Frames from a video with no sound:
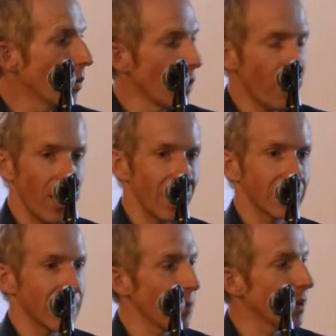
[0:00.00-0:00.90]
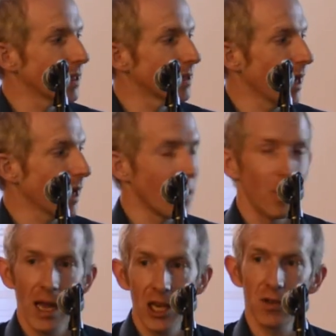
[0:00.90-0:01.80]
One final example, this is a
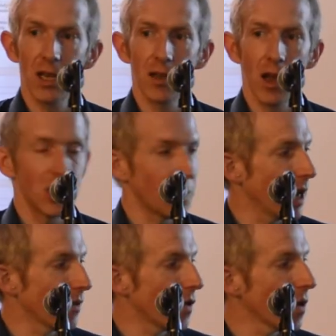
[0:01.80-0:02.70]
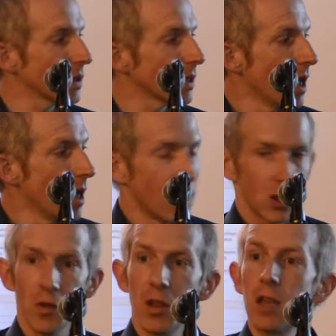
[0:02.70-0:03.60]
combination of technology platforms.
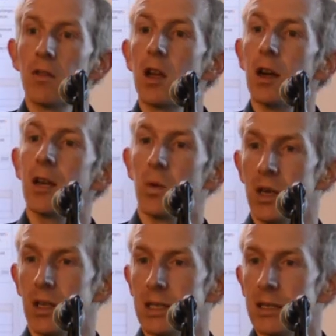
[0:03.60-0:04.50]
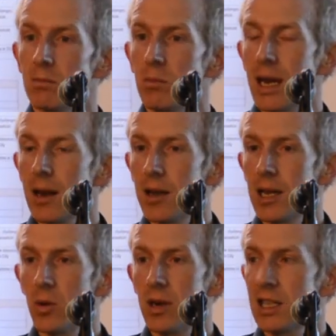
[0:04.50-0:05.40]
So if you think of guide wires, medical
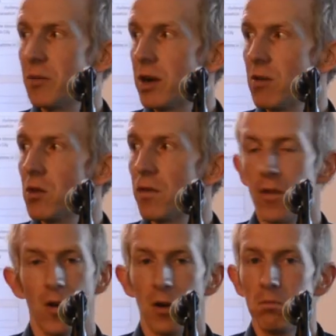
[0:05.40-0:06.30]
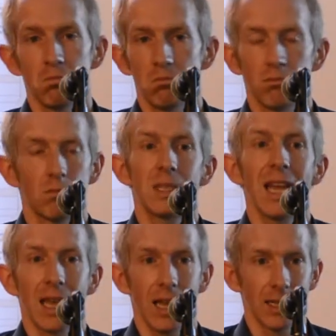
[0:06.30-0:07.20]
guide wires have been around for
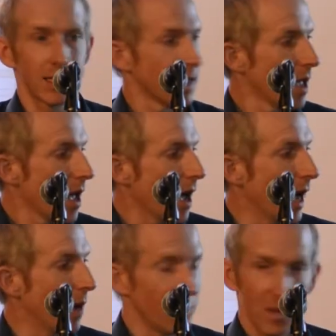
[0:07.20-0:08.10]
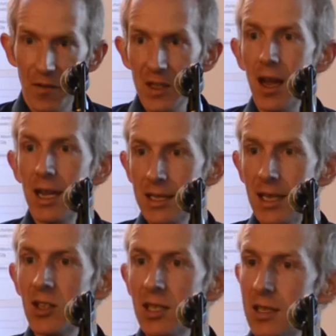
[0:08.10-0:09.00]
decades. The photonic
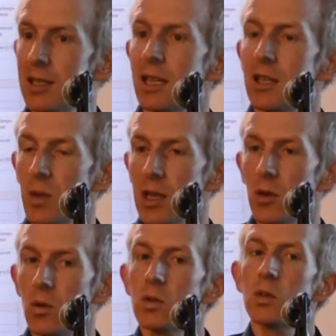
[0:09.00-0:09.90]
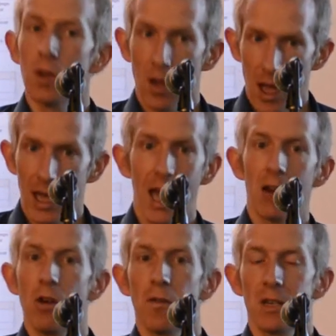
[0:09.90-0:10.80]
sensors, as I said, that we use,
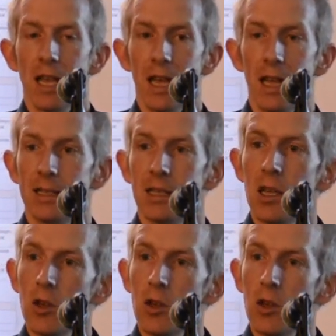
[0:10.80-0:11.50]
again around for decades.